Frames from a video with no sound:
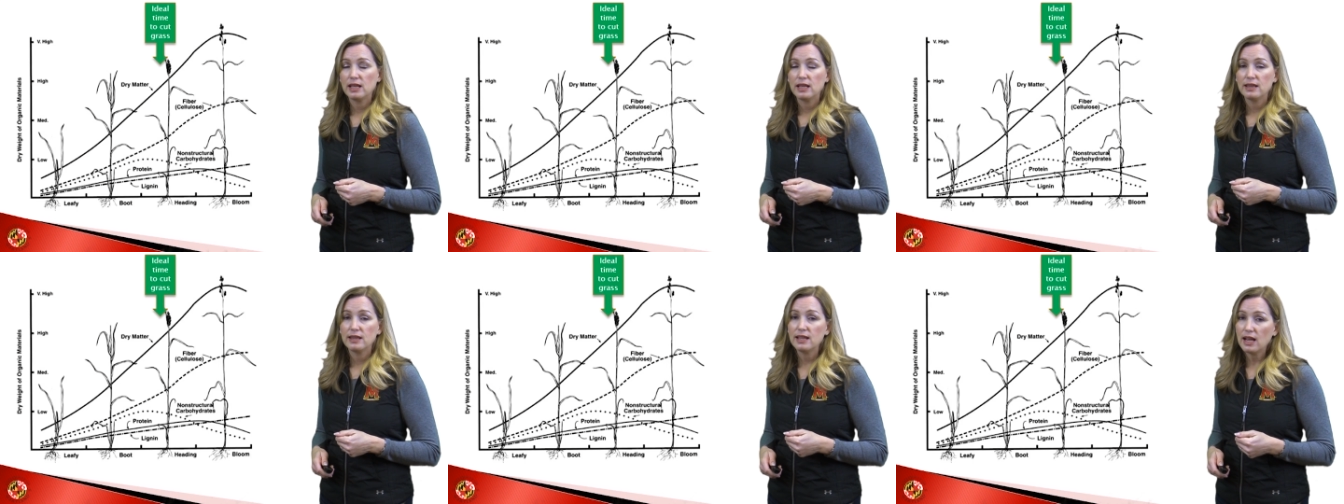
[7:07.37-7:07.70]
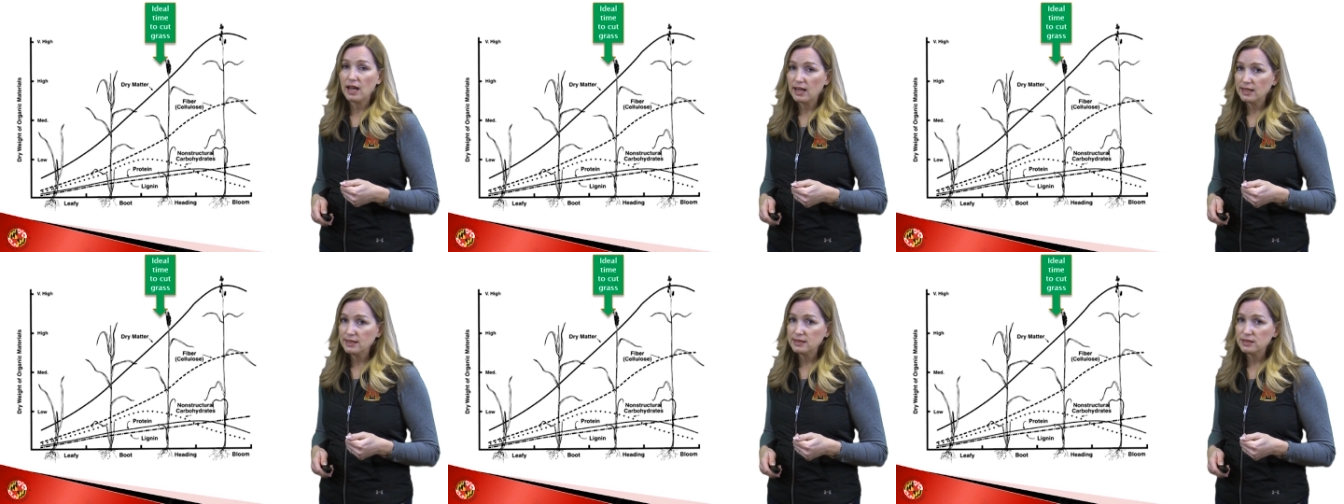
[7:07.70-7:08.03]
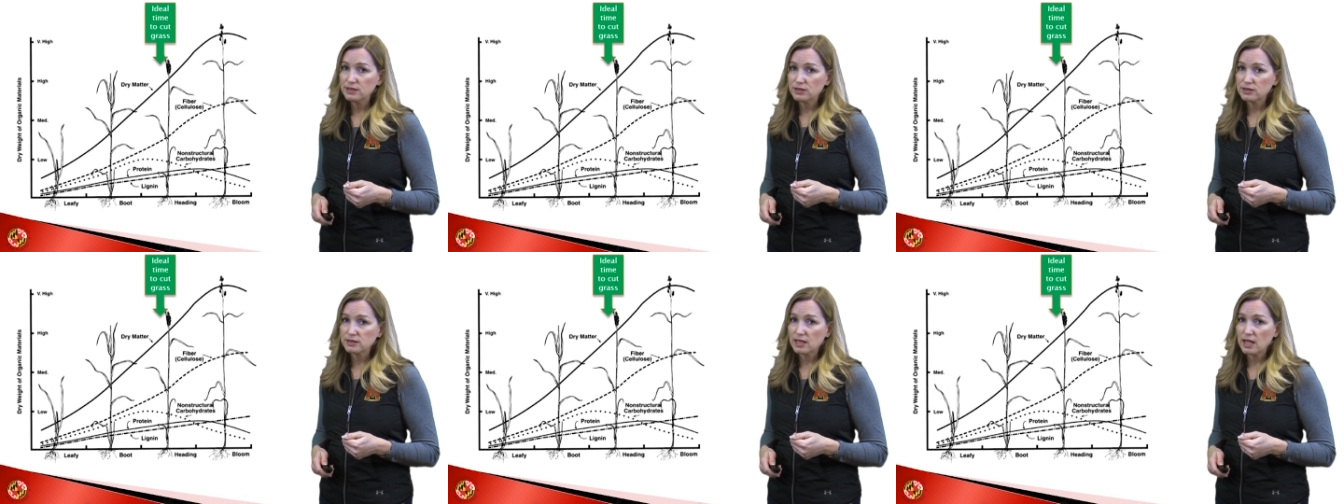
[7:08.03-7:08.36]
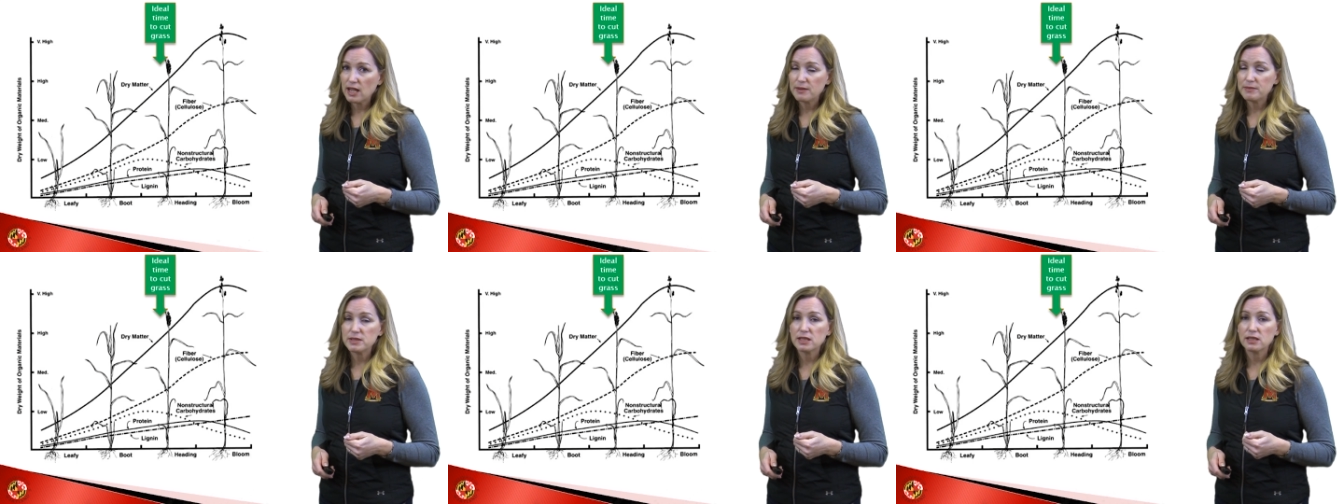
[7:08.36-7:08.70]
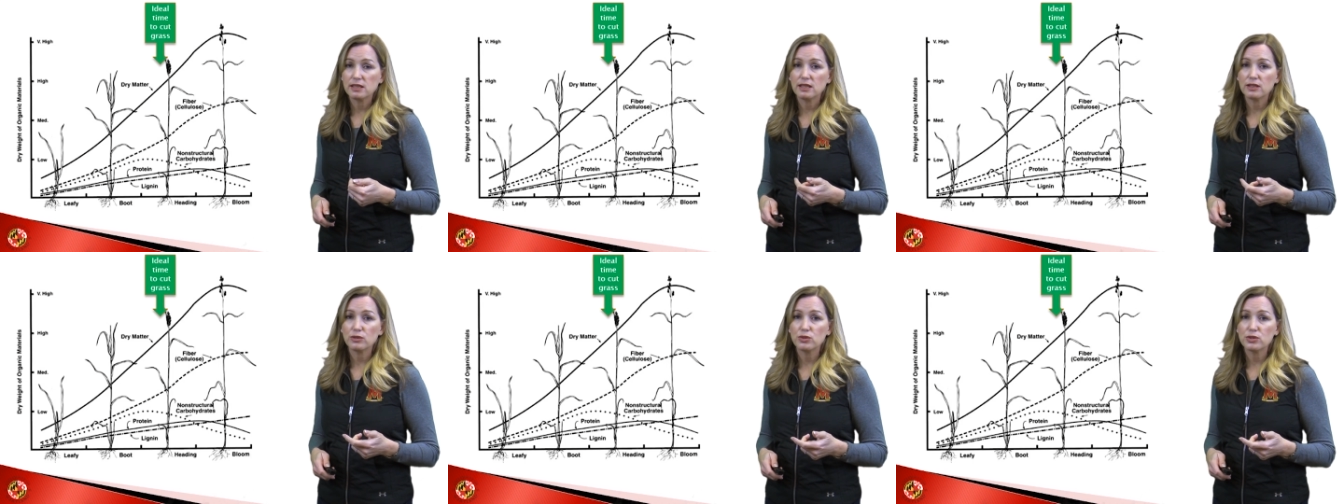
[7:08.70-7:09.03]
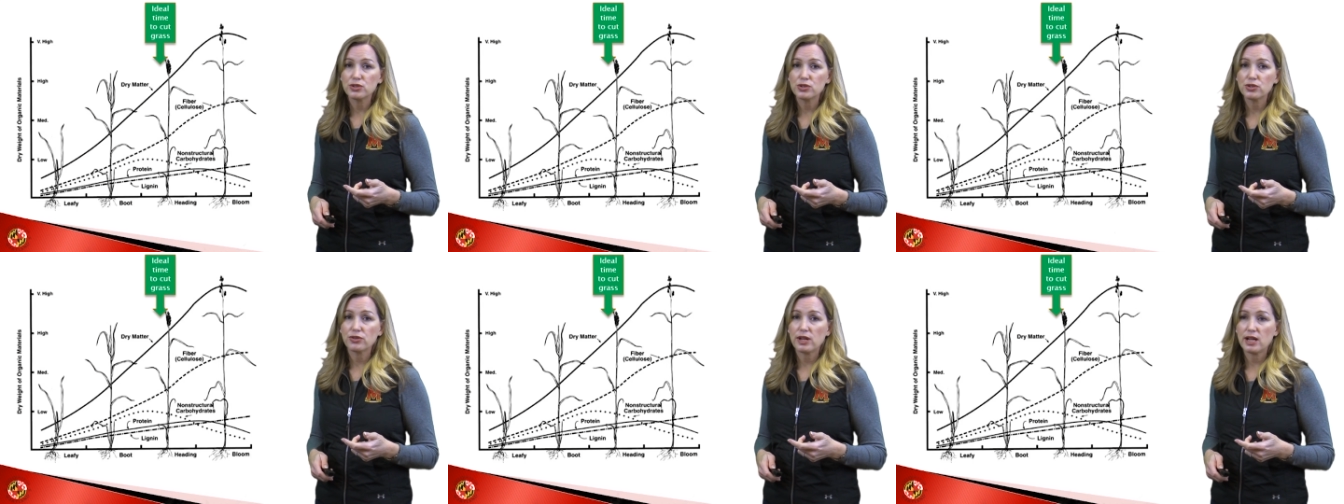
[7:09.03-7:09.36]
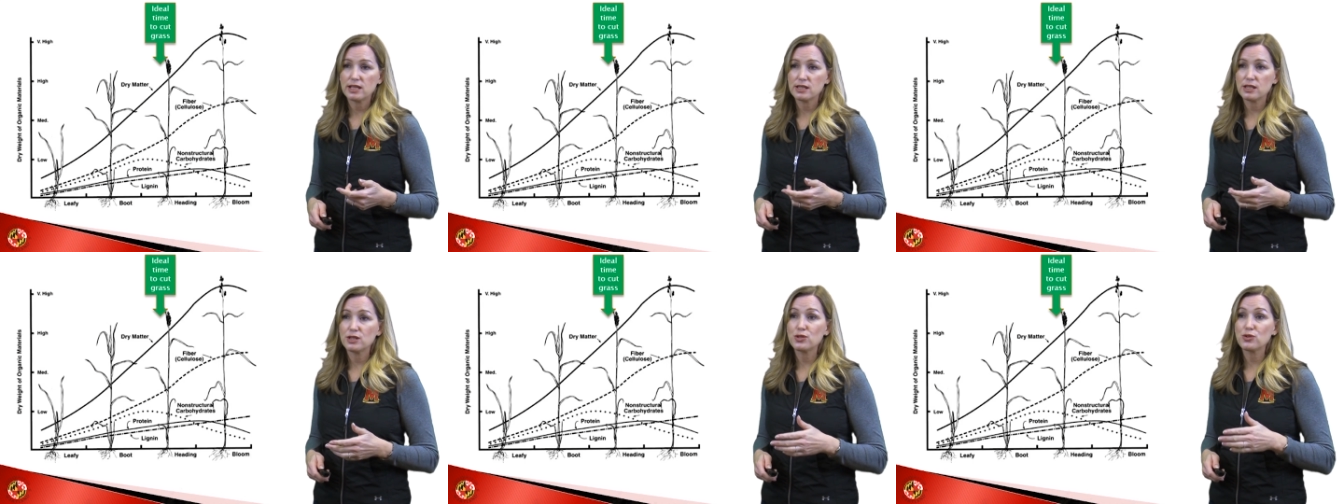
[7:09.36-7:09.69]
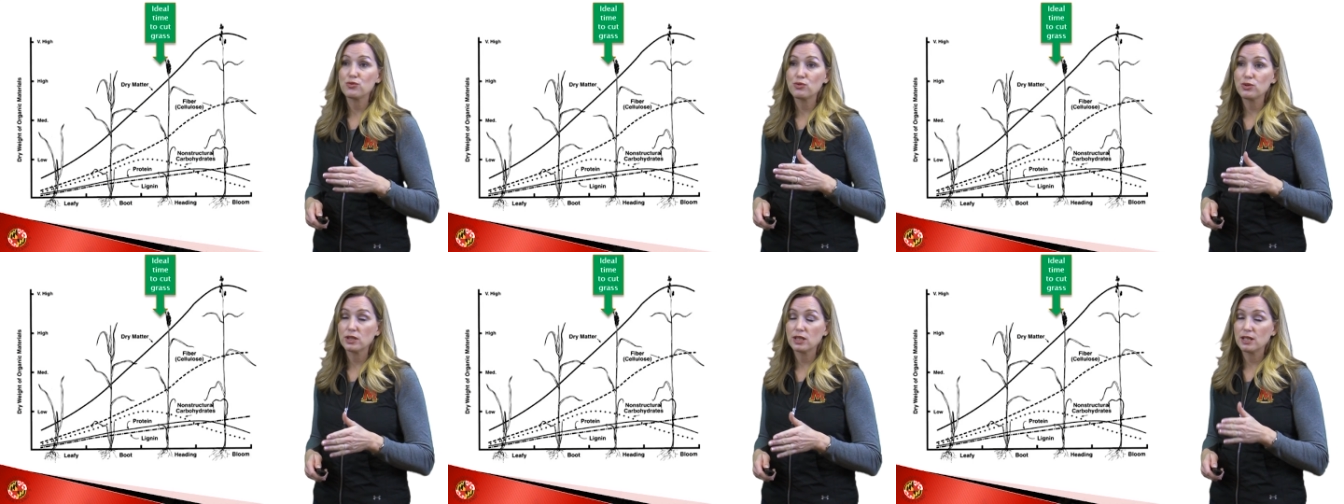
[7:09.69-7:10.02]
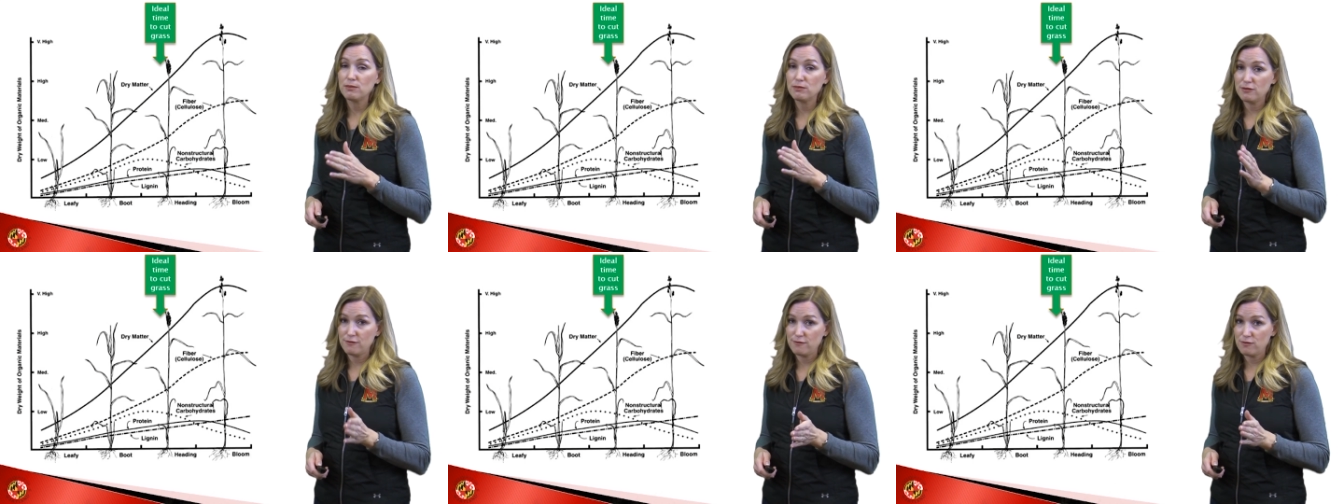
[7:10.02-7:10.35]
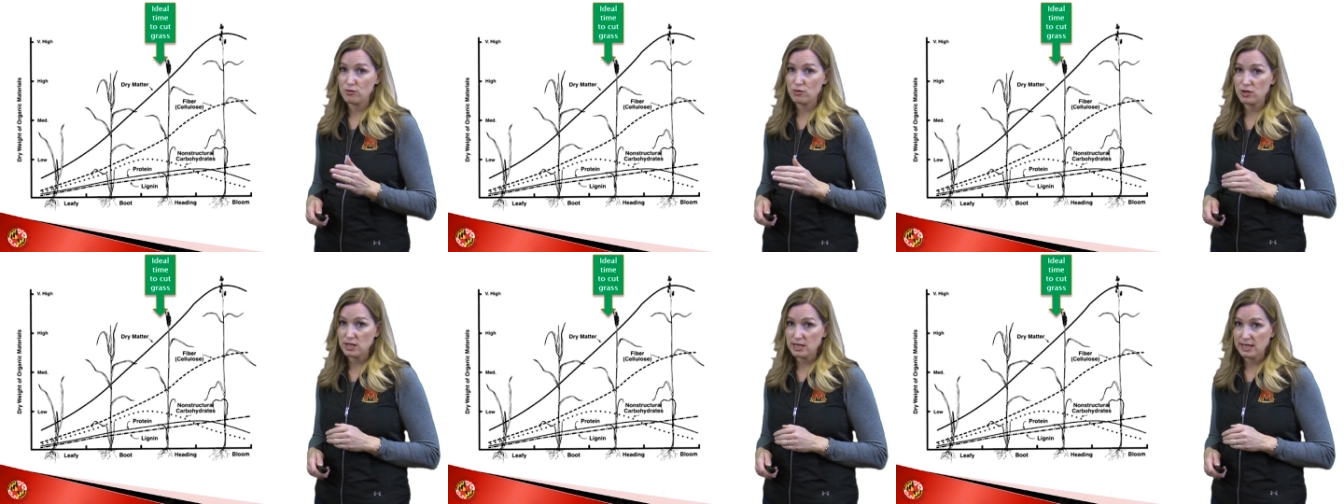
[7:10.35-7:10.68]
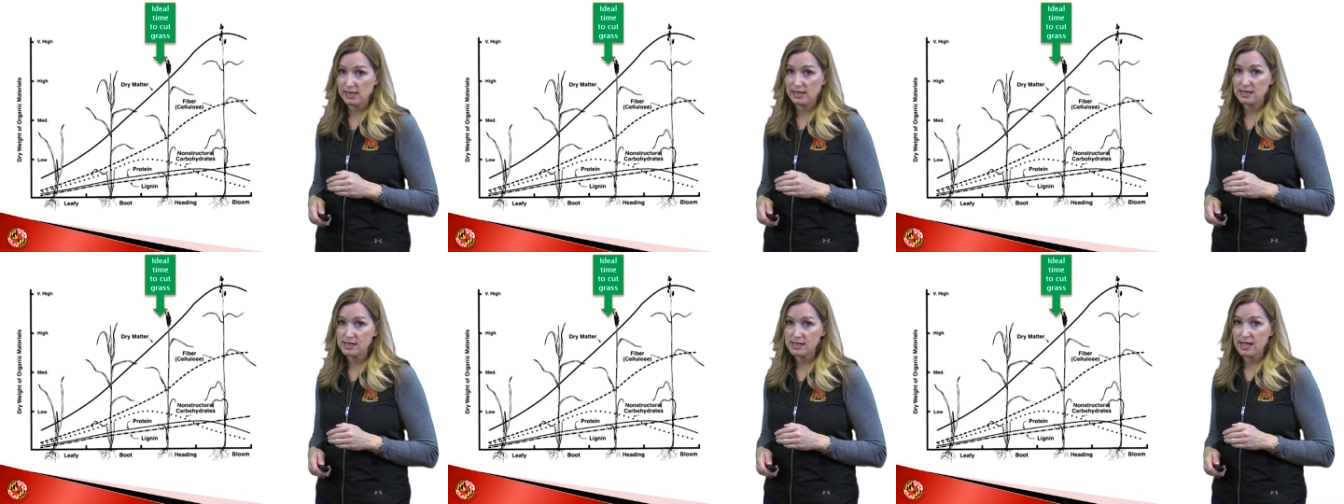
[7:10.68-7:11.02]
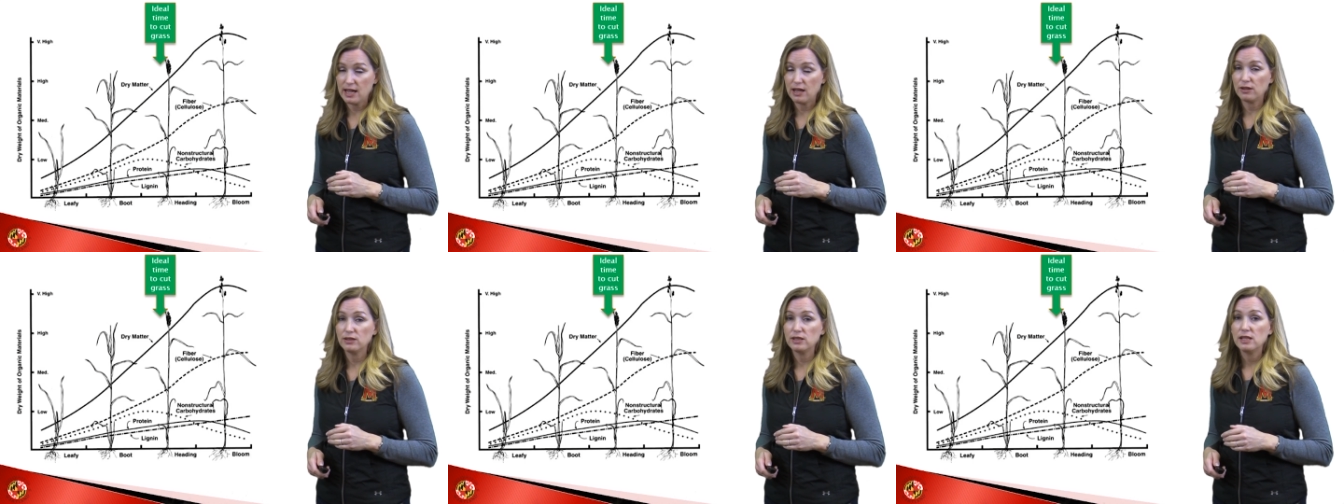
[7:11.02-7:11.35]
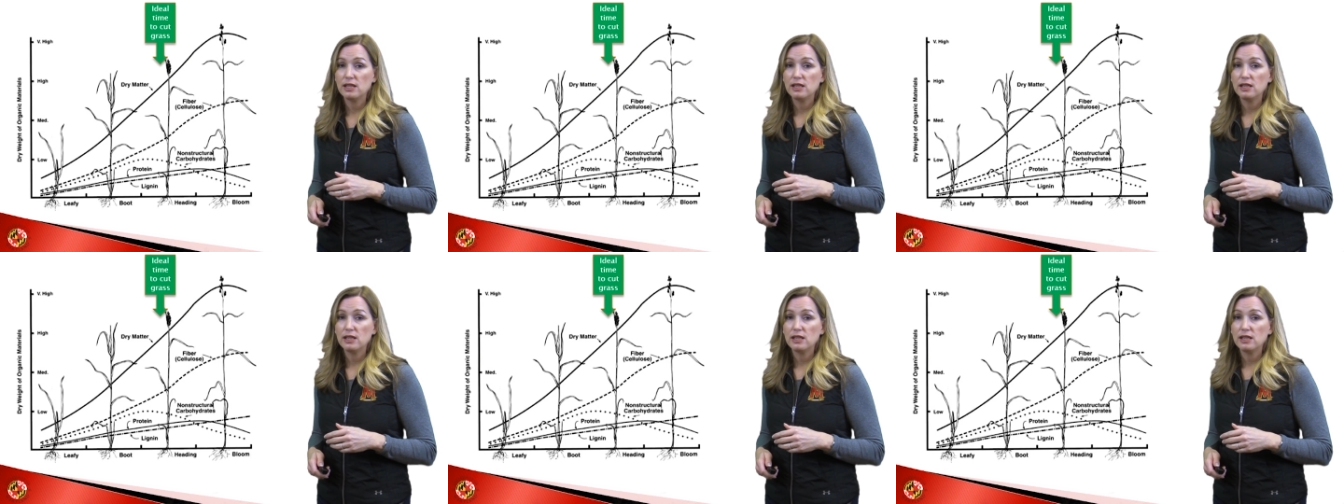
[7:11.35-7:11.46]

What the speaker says: The ideal time to cut orchardgrass is really before it heads out.